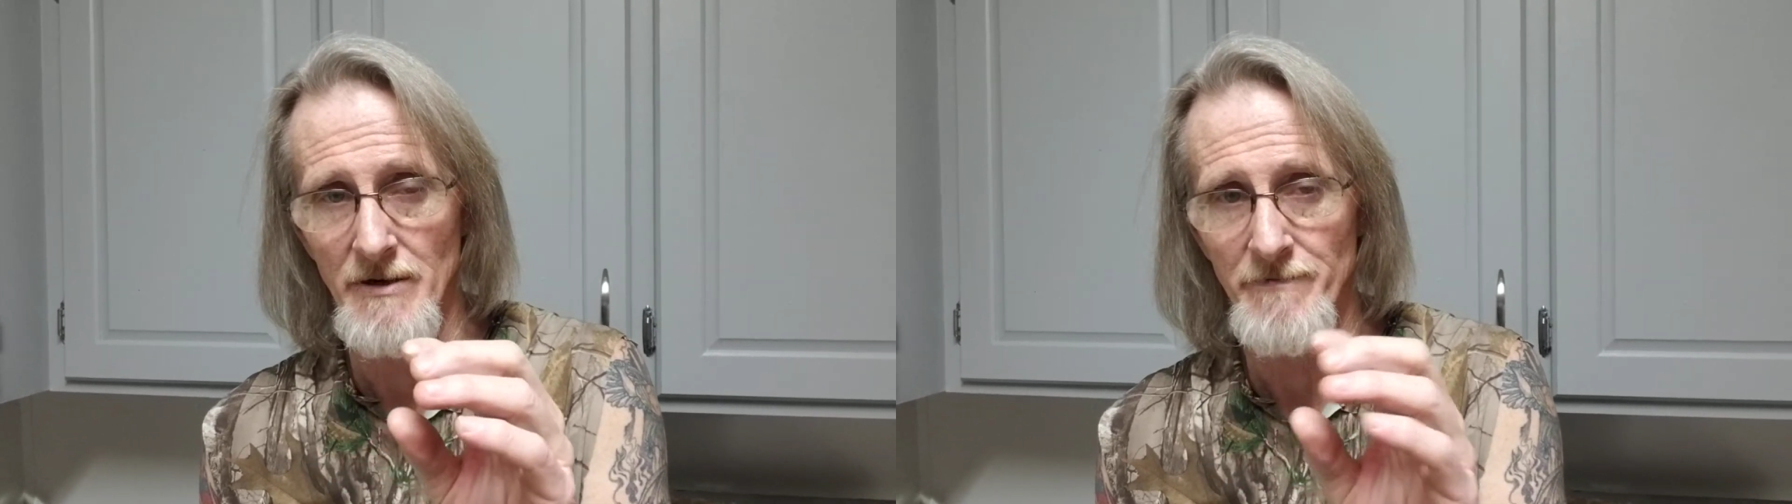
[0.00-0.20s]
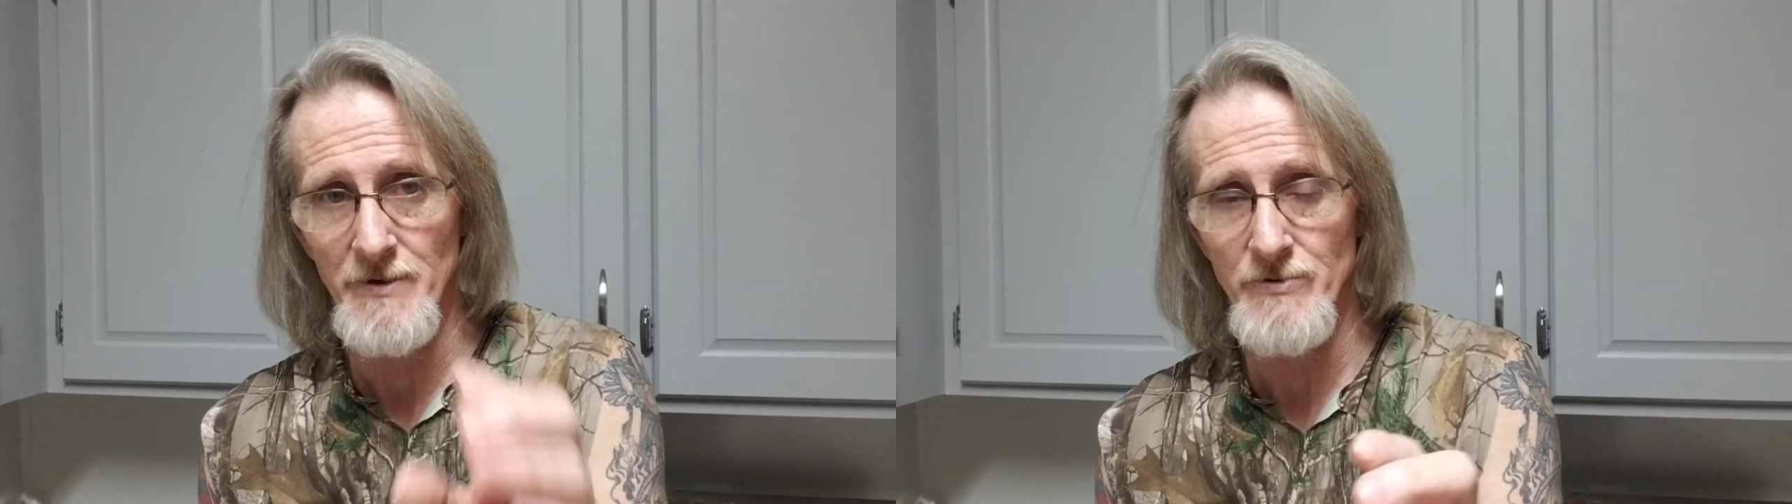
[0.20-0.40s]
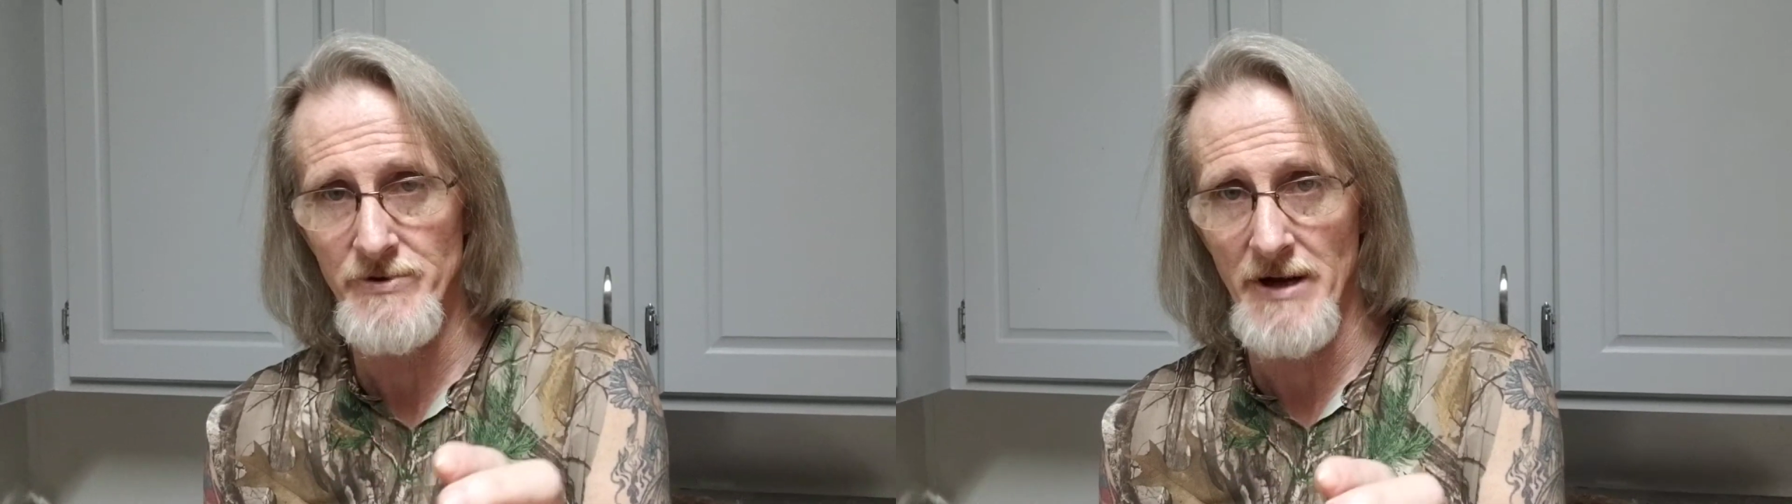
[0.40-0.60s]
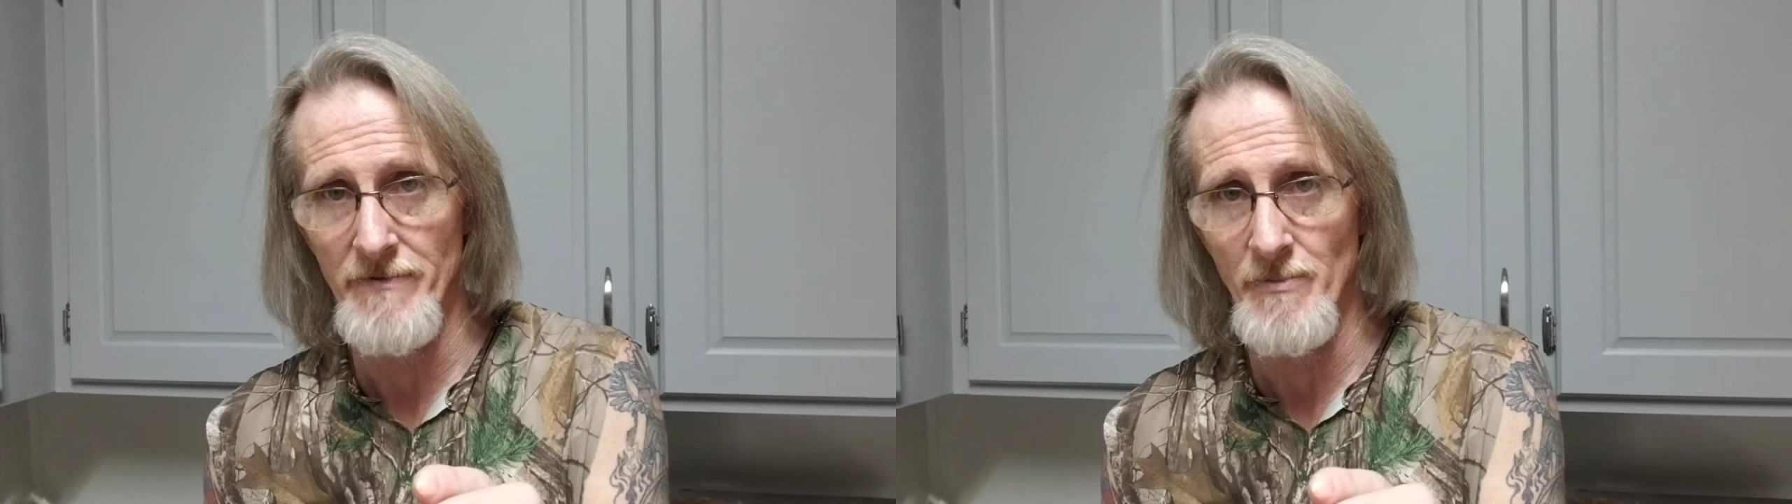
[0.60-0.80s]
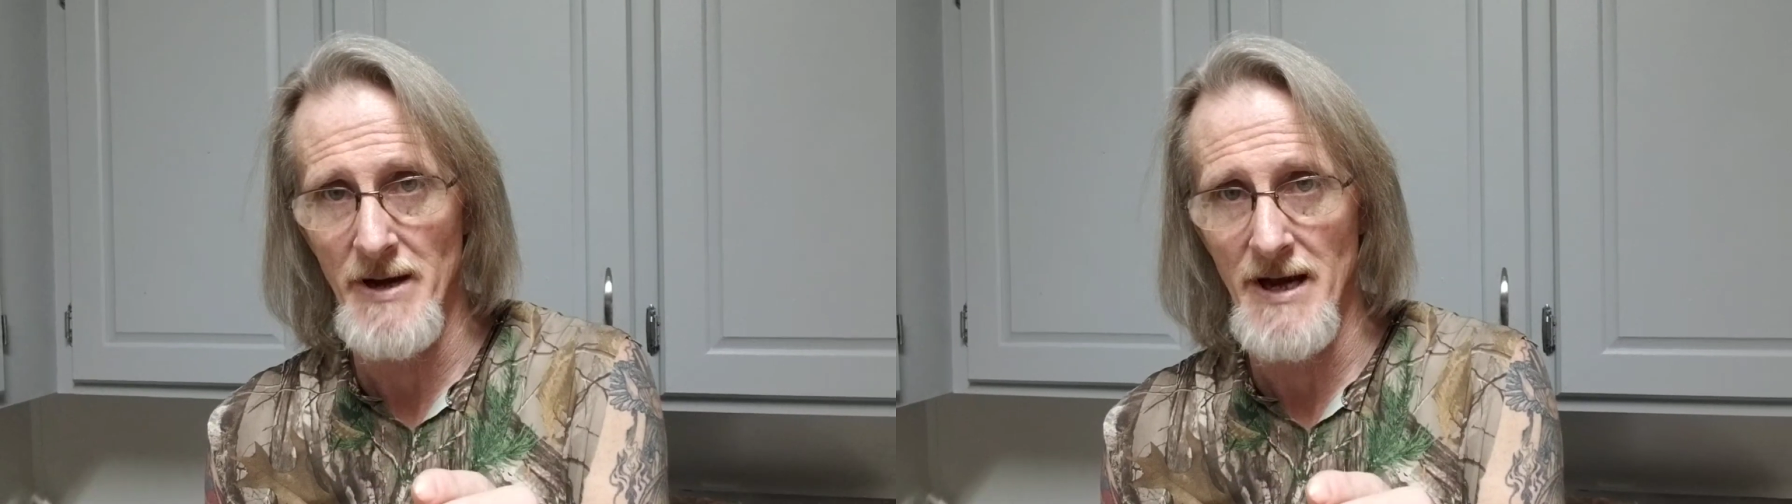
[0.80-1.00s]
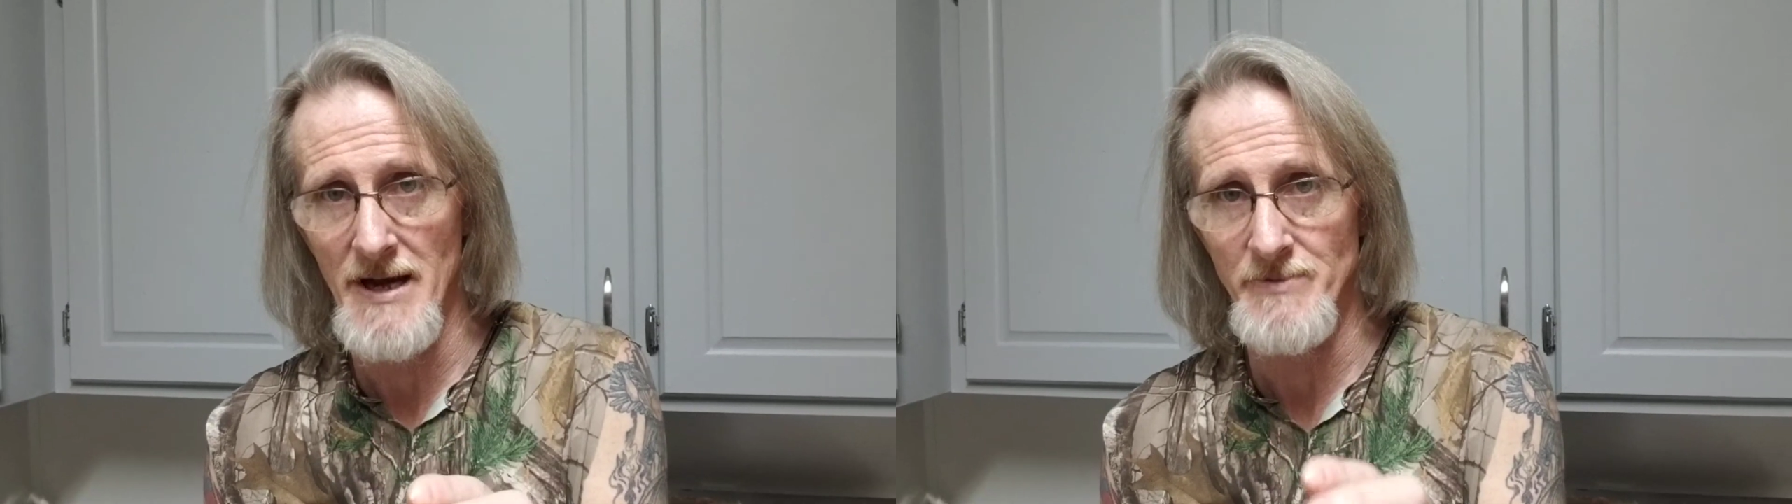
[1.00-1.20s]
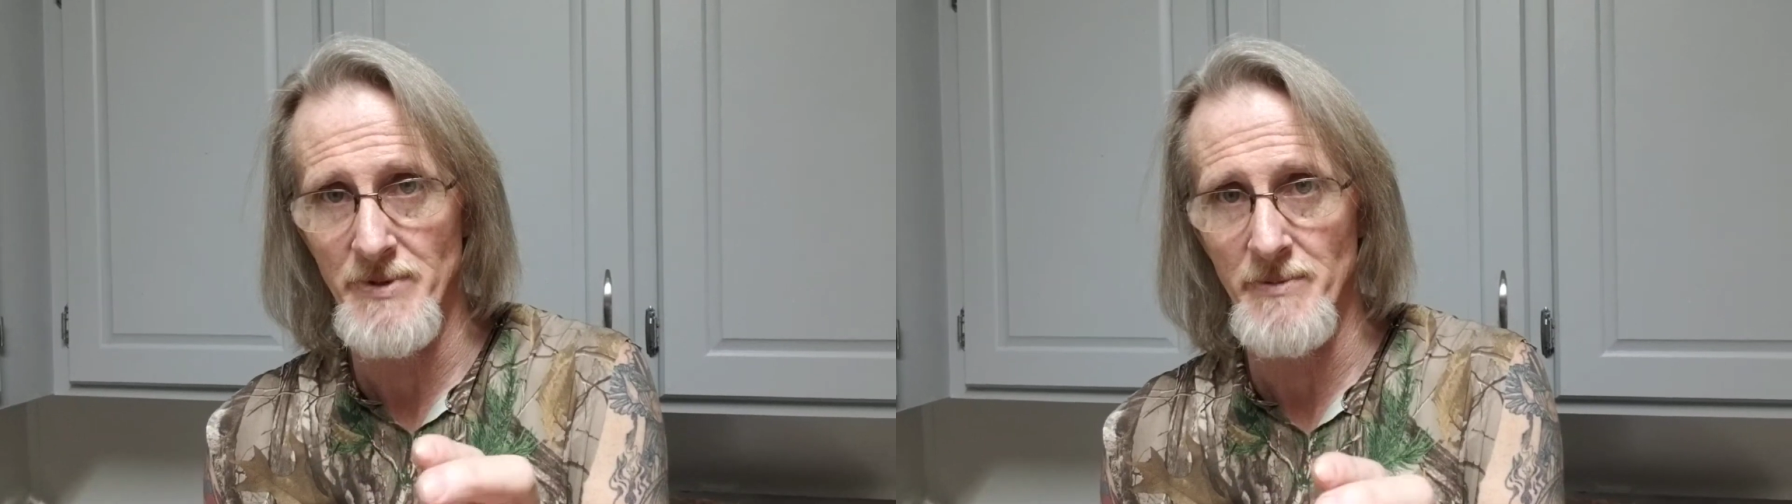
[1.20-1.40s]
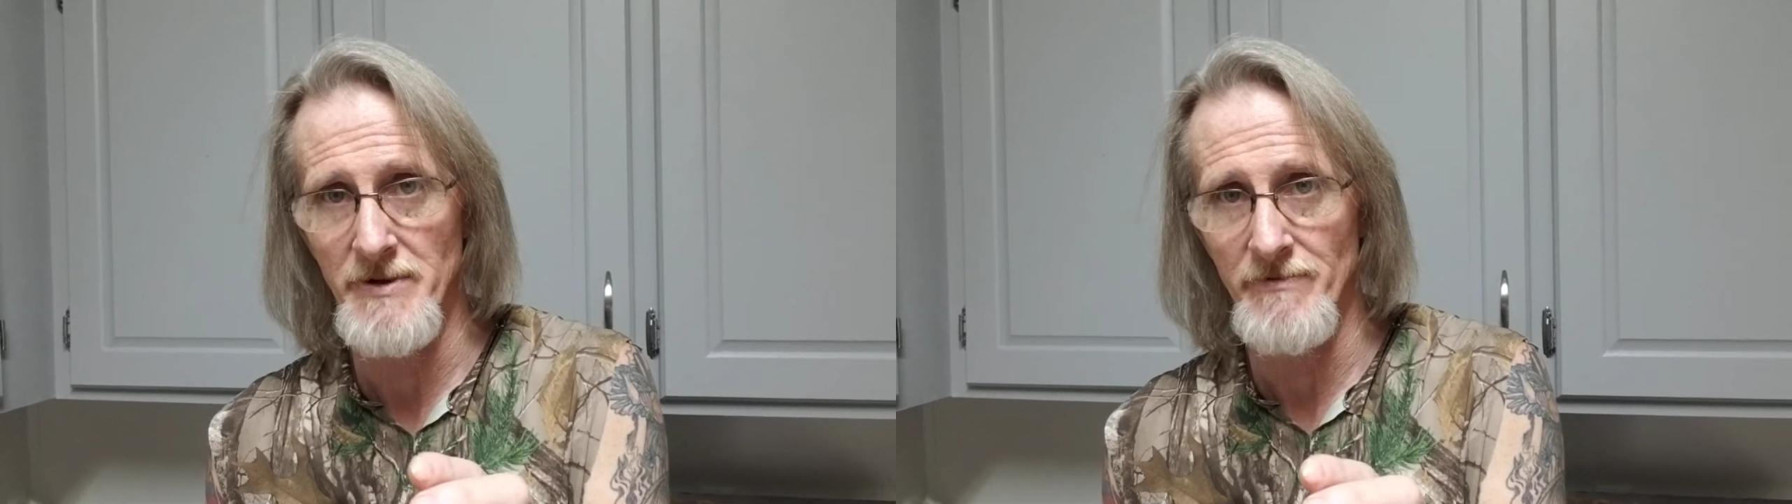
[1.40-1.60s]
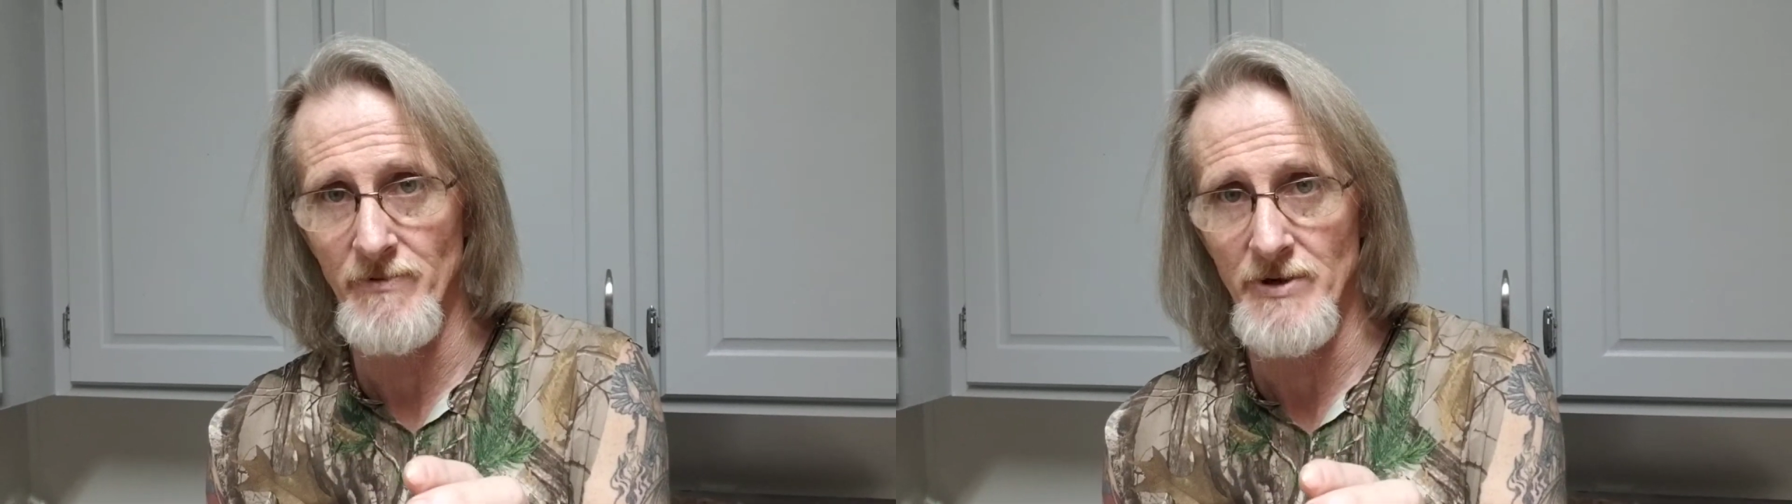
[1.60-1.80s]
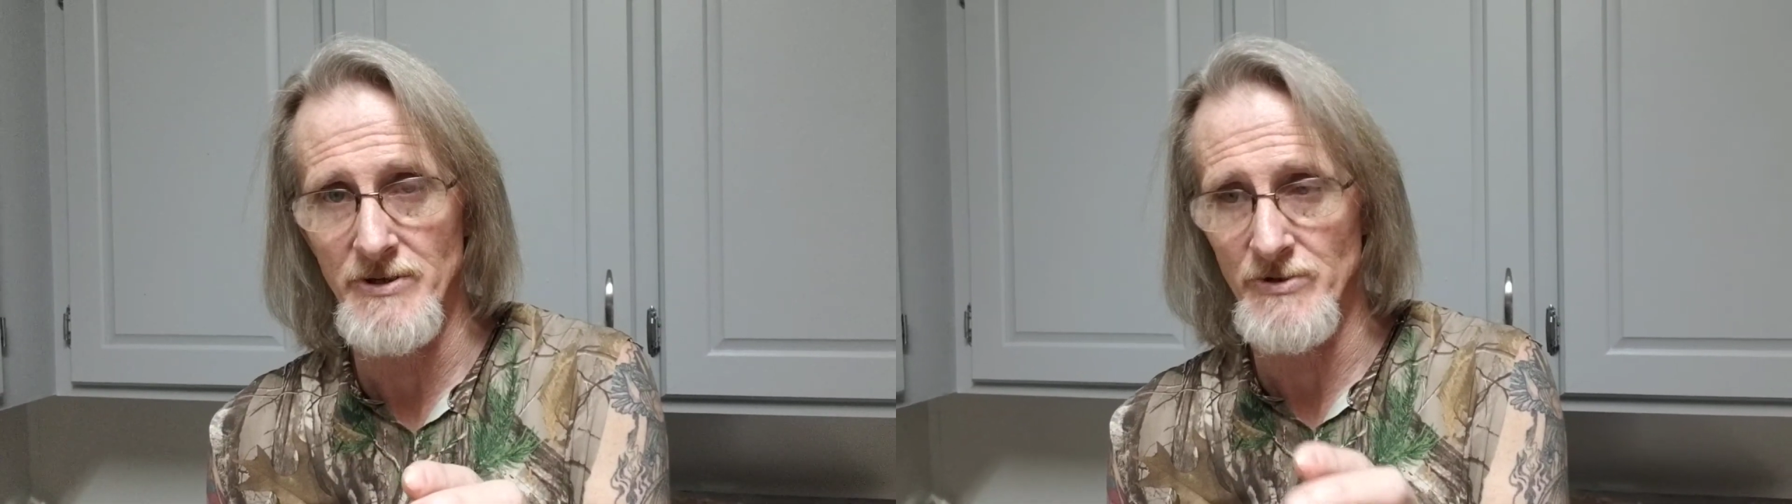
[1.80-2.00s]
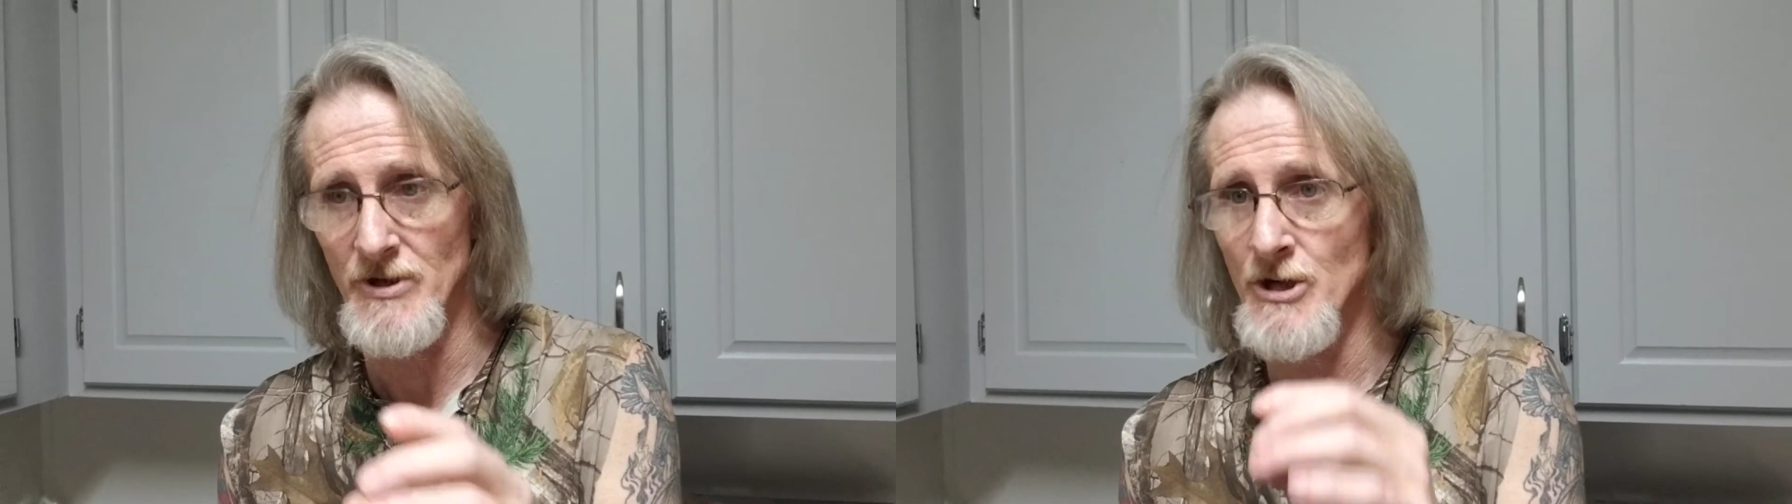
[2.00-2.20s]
food saver bags and put them in the freezer,